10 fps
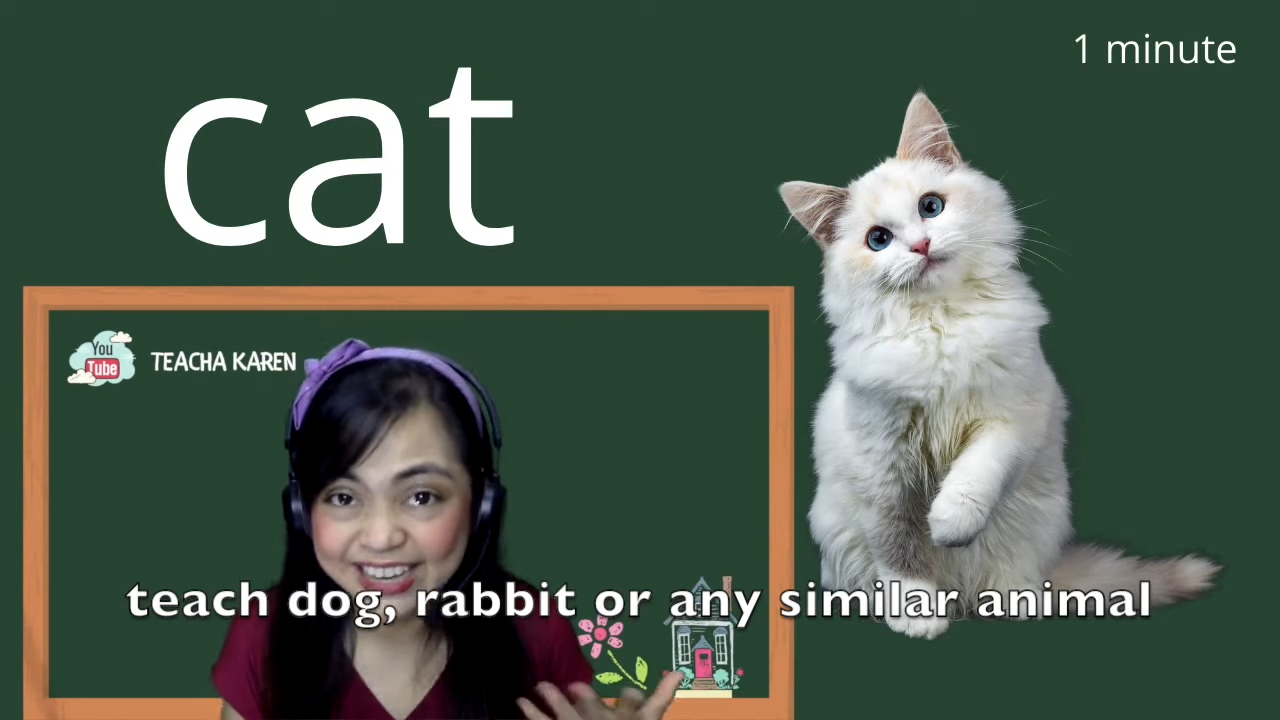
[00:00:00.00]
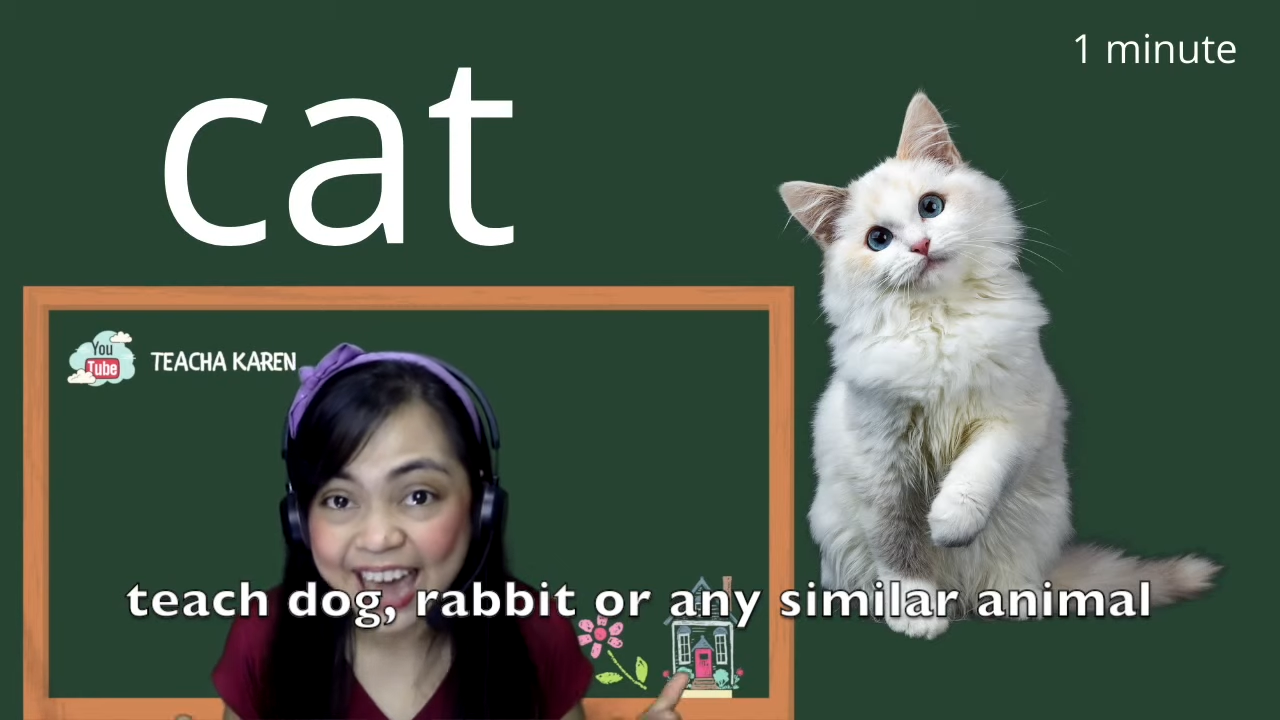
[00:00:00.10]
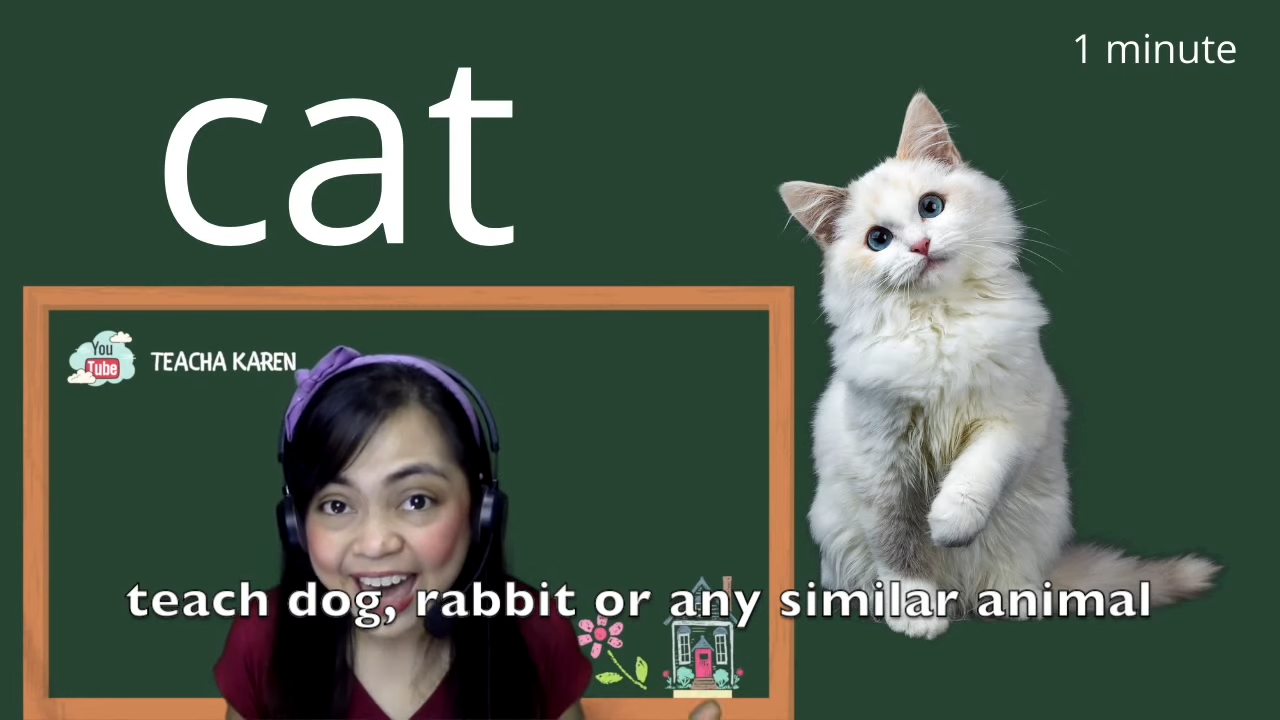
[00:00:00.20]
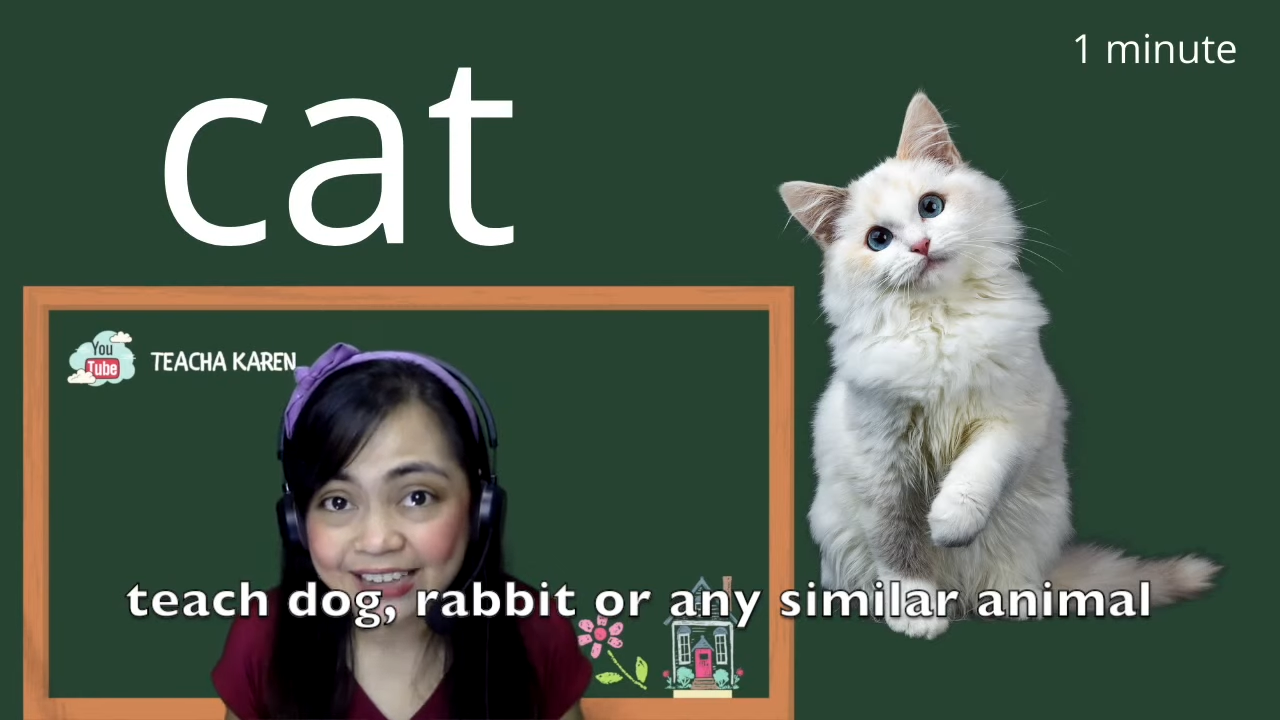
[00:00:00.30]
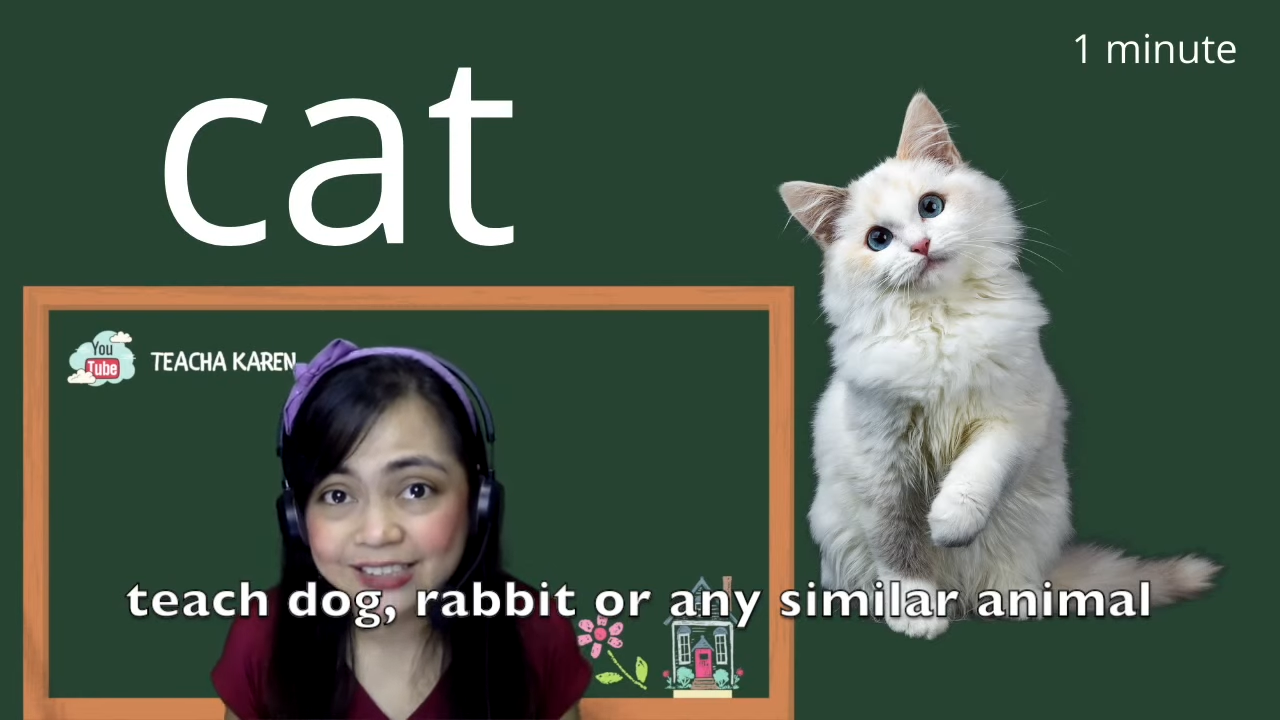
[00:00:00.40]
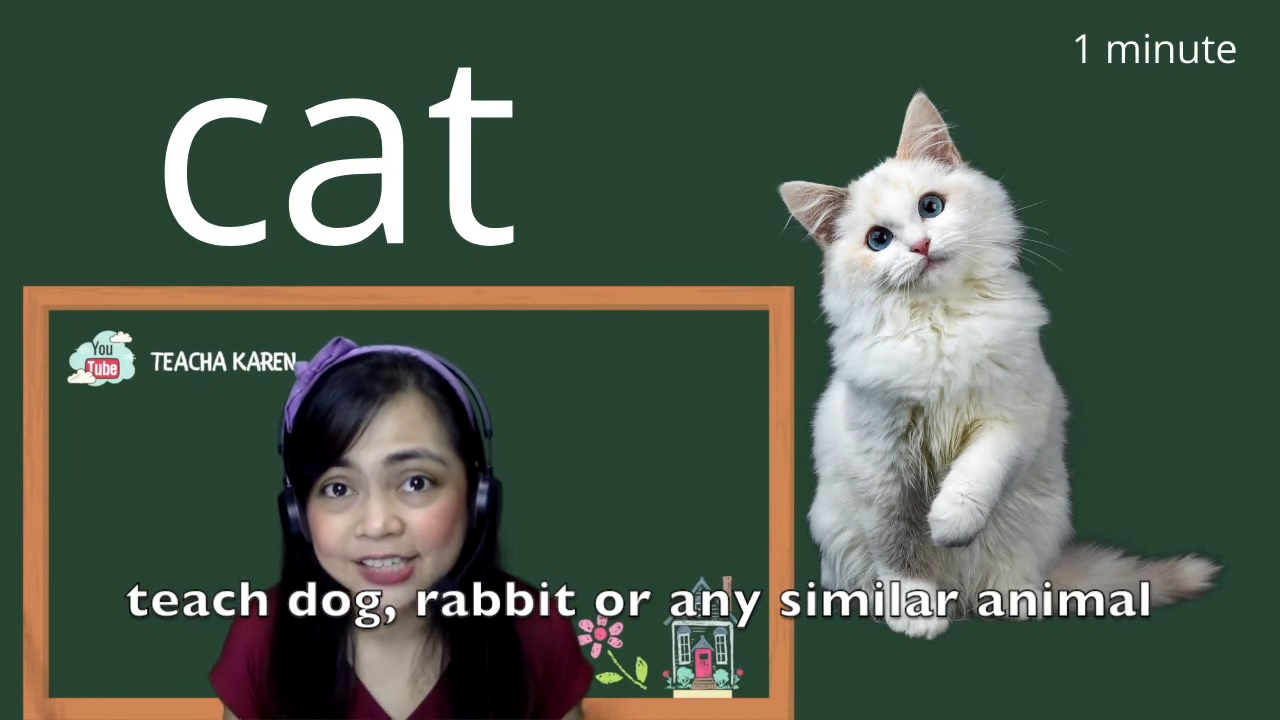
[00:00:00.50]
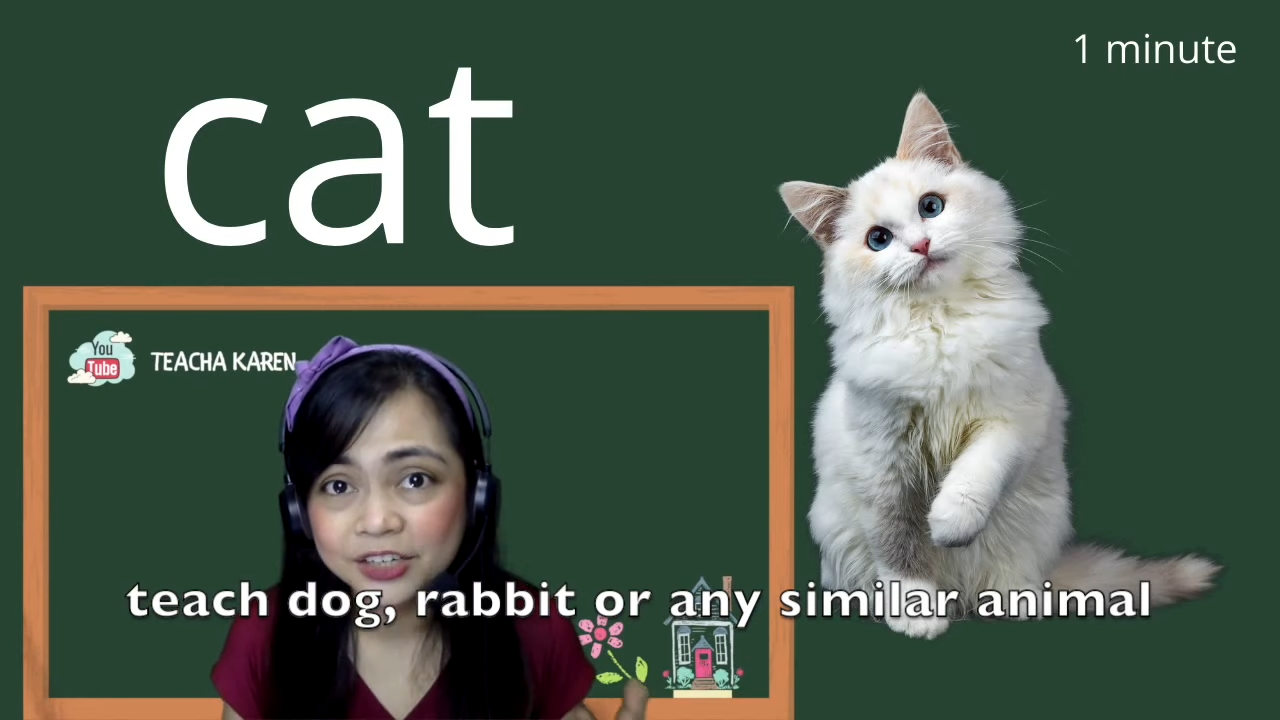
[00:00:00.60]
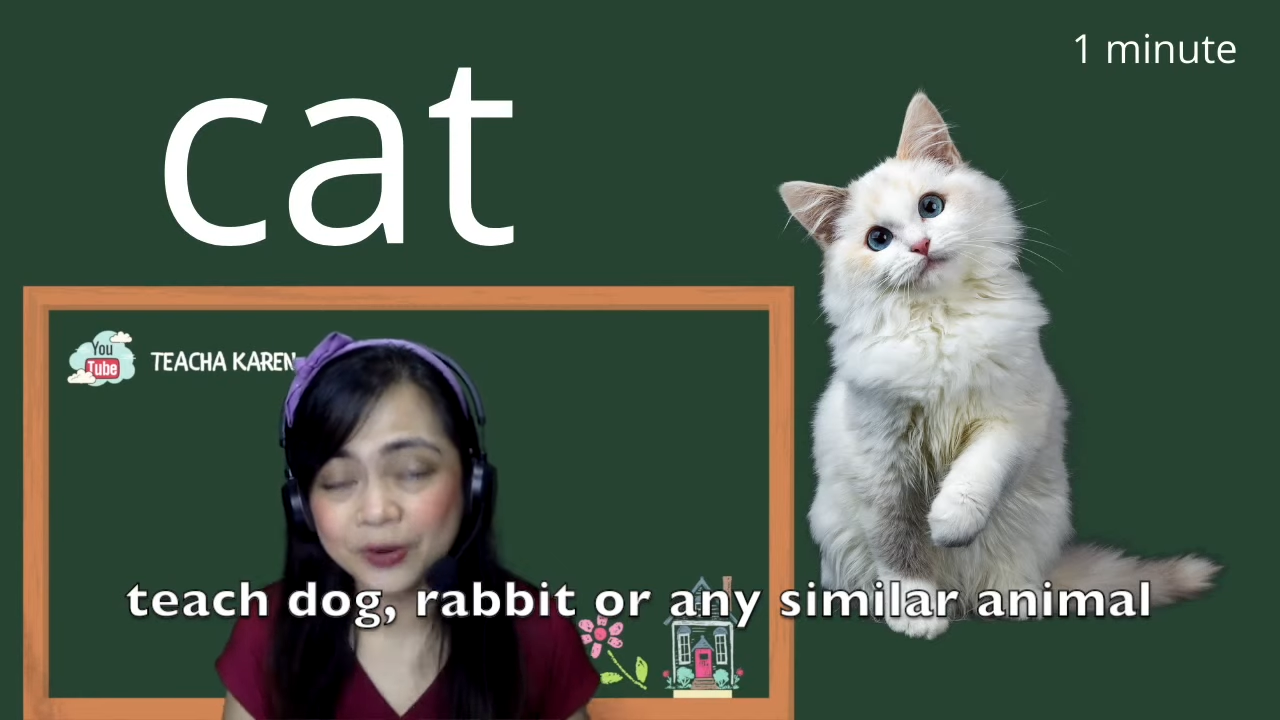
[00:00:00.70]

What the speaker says: cat,